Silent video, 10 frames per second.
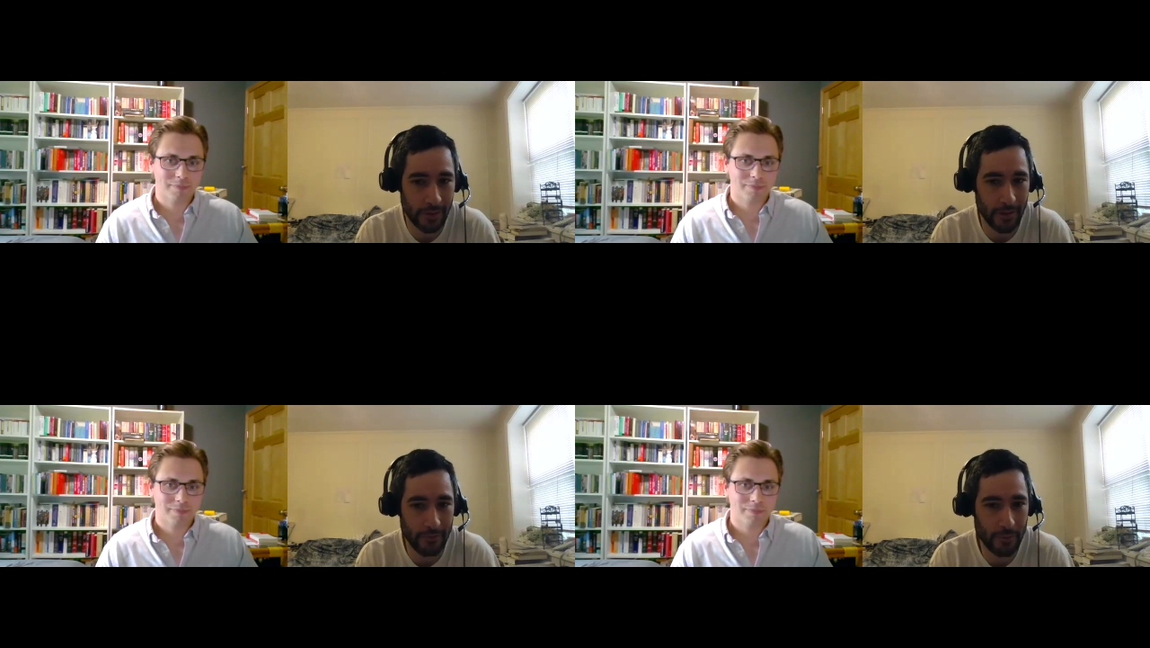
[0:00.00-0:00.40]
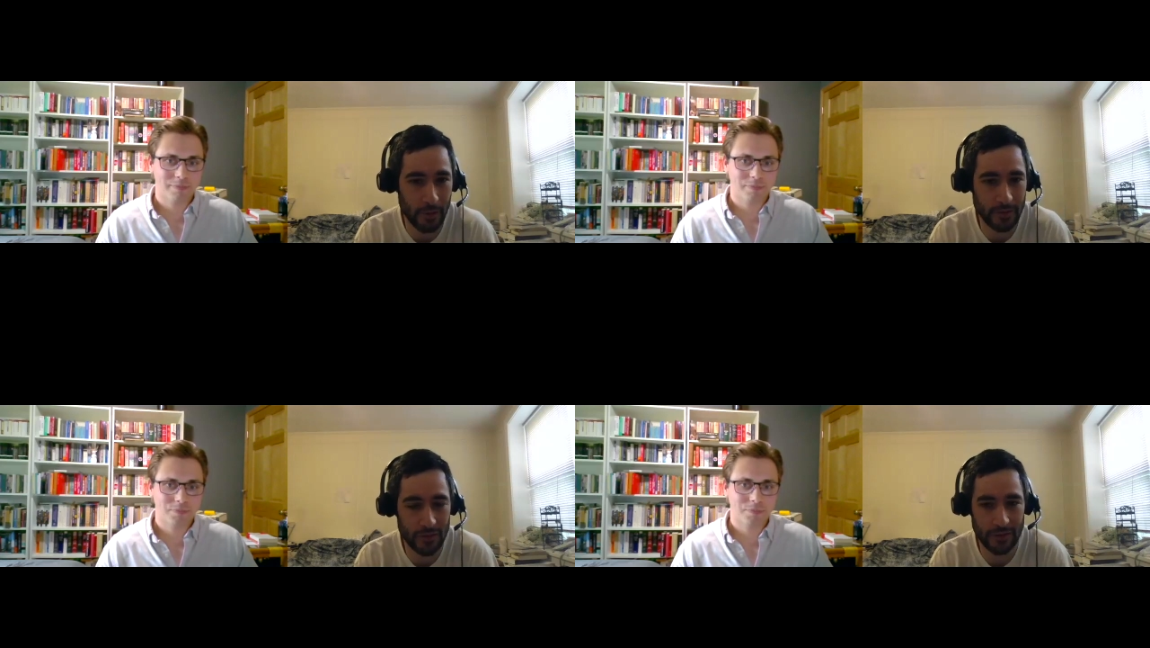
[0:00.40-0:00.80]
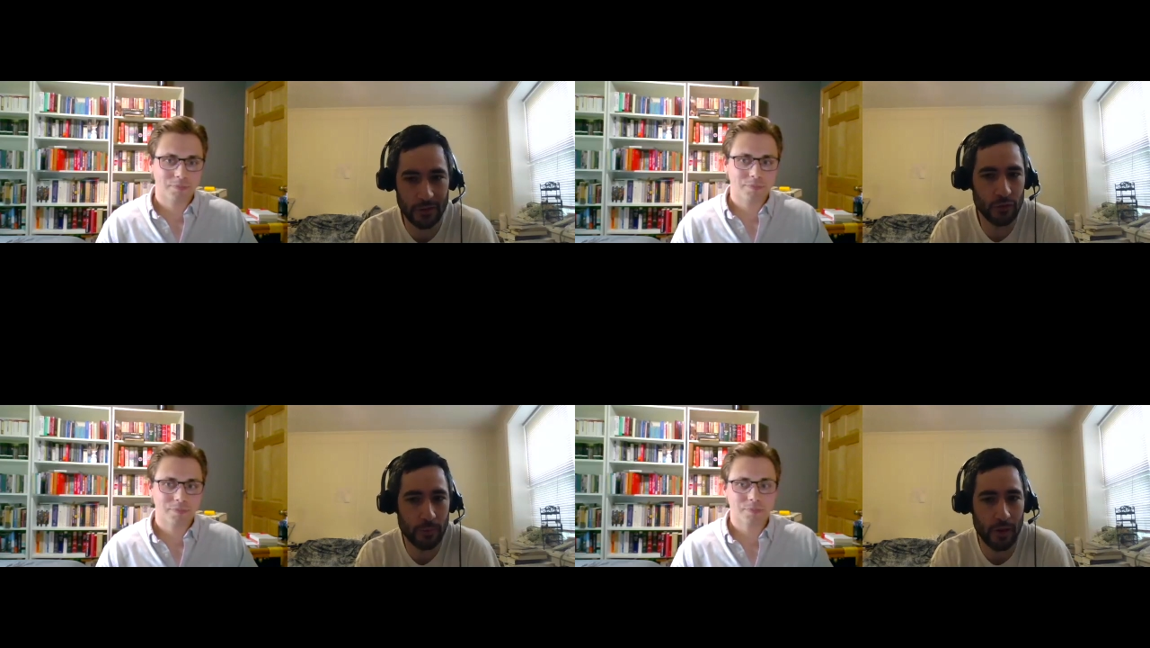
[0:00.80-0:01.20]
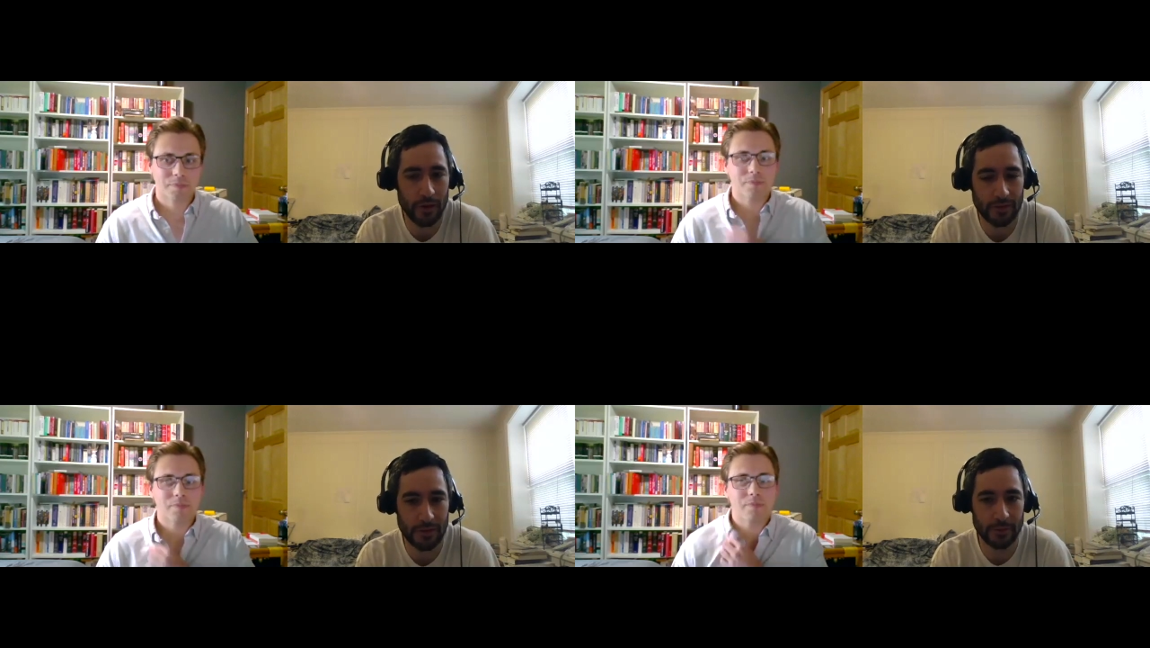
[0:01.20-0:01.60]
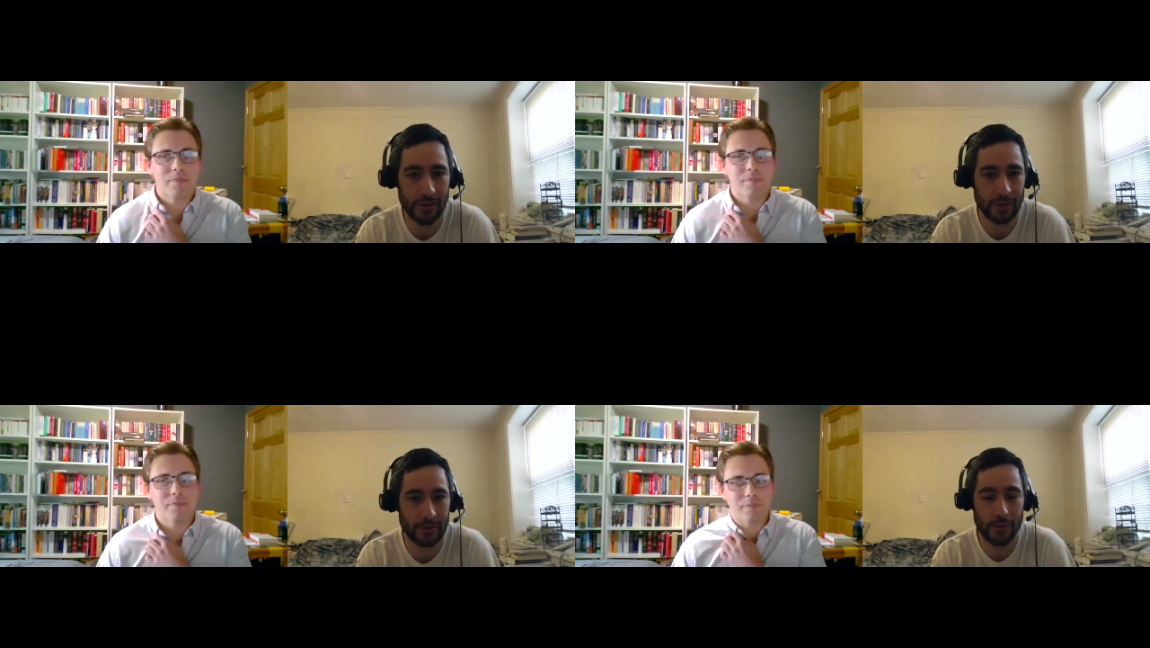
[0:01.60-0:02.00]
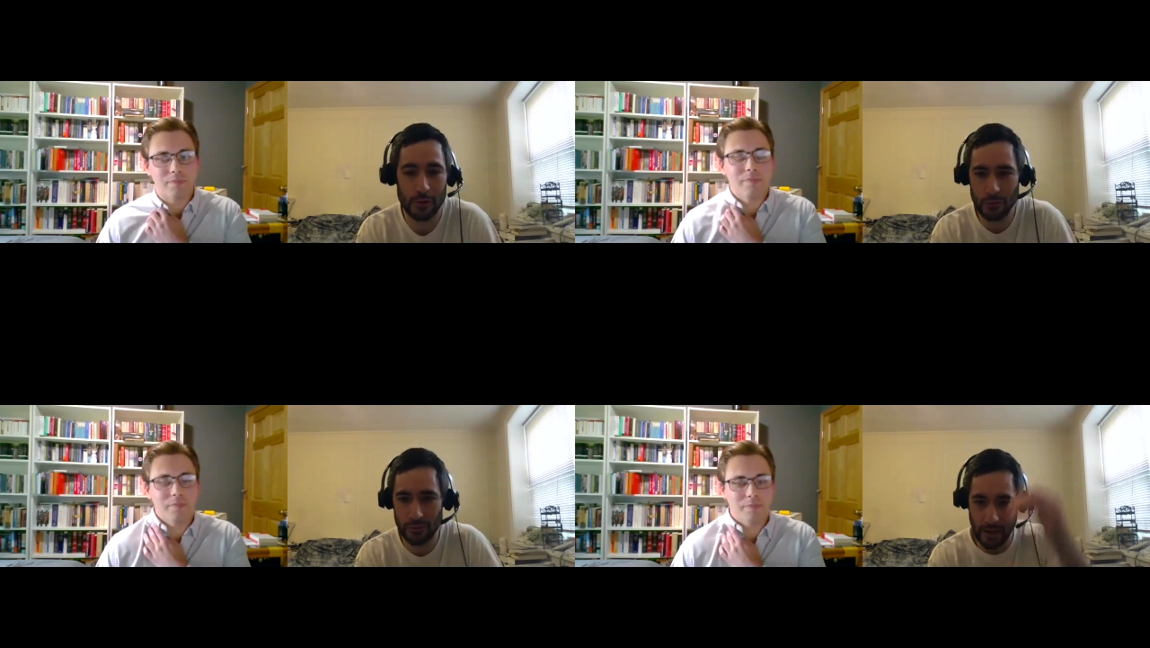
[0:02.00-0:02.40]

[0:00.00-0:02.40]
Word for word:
Speaker 1: every politician has huge policy teams. Like it's on the news now.